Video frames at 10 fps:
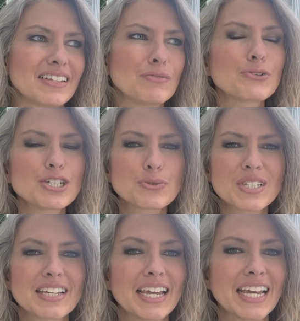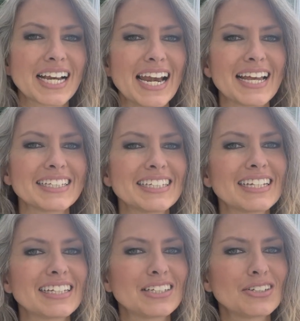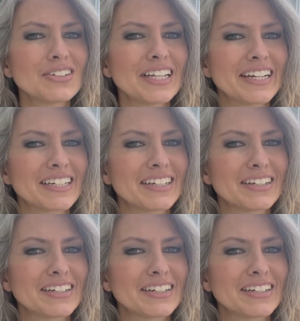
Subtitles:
French we say éclaté, you know, like